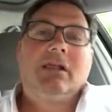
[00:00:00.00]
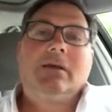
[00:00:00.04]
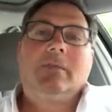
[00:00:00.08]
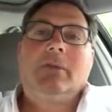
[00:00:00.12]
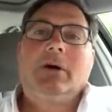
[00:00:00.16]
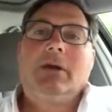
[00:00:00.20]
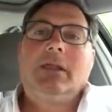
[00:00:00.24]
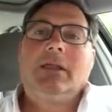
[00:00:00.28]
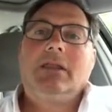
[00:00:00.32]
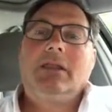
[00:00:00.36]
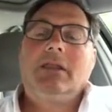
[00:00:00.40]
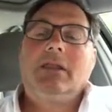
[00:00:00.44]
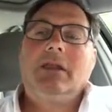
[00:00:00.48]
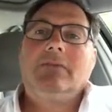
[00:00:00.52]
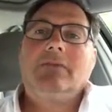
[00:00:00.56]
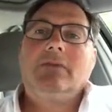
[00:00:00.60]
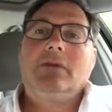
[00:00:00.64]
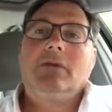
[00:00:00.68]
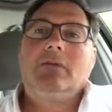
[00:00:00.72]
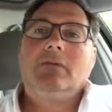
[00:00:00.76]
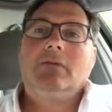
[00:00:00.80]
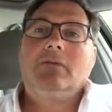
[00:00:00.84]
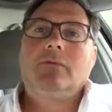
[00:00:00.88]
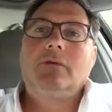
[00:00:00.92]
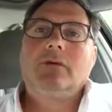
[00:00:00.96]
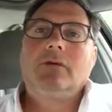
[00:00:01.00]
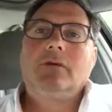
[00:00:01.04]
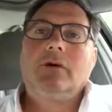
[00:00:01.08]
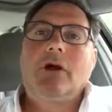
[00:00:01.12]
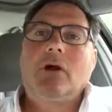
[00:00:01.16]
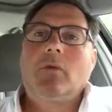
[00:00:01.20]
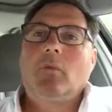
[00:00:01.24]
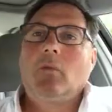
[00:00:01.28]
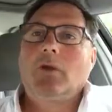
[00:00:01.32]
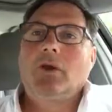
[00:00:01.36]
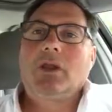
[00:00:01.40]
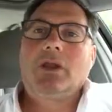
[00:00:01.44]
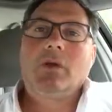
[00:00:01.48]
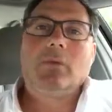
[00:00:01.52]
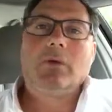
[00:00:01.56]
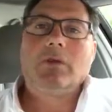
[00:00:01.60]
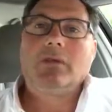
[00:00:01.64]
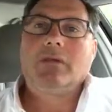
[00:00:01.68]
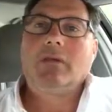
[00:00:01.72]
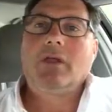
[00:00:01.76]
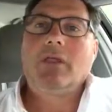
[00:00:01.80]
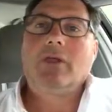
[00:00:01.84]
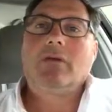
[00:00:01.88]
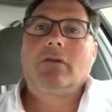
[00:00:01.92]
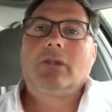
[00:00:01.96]
But if you are working with
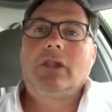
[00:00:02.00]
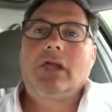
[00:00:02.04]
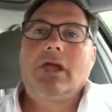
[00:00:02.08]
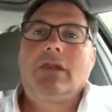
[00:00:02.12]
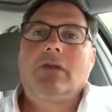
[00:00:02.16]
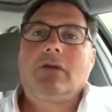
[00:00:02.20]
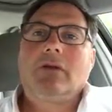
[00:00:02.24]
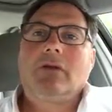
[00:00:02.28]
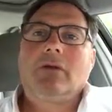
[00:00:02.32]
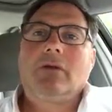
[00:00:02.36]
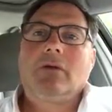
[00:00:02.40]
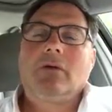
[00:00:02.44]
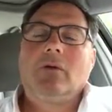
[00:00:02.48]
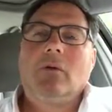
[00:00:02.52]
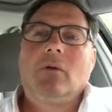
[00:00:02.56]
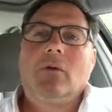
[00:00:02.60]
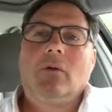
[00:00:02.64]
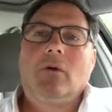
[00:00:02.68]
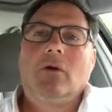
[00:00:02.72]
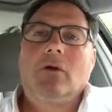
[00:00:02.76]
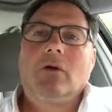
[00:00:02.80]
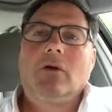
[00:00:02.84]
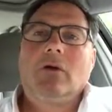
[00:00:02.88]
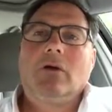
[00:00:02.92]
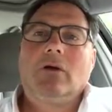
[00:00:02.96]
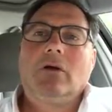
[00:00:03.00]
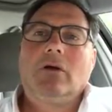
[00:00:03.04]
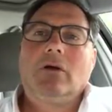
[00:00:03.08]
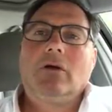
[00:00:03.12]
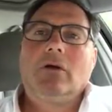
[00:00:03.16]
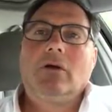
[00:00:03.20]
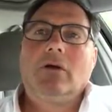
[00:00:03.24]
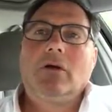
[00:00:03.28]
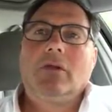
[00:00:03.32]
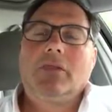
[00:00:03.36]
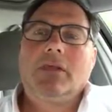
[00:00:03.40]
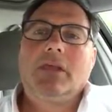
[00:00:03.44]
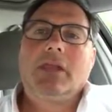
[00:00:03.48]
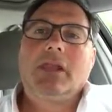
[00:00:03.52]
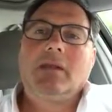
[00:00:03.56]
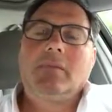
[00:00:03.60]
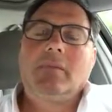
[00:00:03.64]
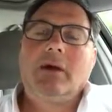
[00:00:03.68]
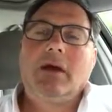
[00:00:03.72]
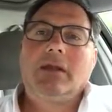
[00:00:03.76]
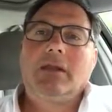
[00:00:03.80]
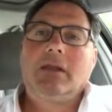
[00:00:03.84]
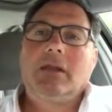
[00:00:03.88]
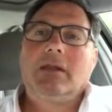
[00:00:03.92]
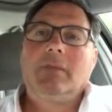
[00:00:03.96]
another lender or are thinking
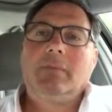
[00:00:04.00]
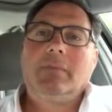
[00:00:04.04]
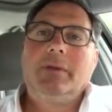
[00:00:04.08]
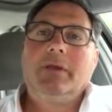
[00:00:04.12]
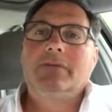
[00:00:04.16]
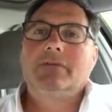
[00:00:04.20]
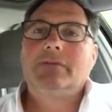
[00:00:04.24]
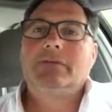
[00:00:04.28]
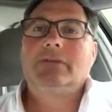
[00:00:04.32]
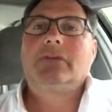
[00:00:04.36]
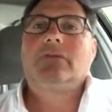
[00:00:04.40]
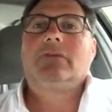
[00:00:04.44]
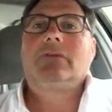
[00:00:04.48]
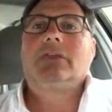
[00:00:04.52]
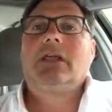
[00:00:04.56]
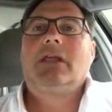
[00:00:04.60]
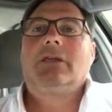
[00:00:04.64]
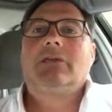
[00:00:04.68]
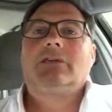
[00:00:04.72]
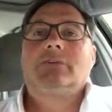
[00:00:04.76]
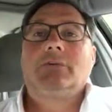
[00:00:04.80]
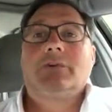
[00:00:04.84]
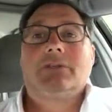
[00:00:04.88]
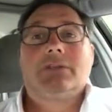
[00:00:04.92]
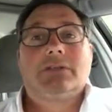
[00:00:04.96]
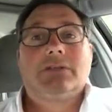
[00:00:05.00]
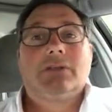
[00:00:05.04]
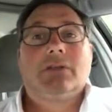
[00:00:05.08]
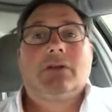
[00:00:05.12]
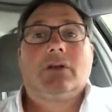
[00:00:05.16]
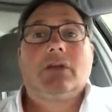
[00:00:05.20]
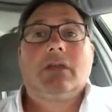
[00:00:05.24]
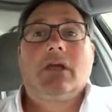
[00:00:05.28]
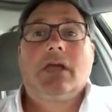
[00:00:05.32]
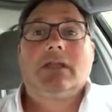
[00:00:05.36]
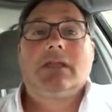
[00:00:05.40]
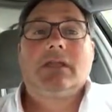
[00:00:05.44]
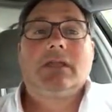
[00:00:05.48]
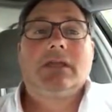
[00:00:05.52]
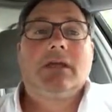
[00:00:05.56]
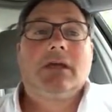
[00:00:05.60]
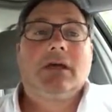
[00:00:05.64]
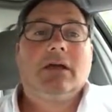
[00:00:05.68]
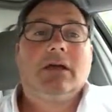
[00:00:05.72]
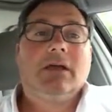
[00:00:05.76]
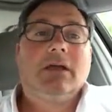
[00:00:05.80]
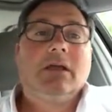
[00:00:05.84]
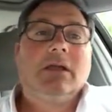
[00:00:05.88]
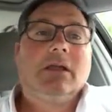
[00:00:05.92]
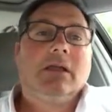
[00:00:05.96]
about getting bids with different lenders, which is a good idea,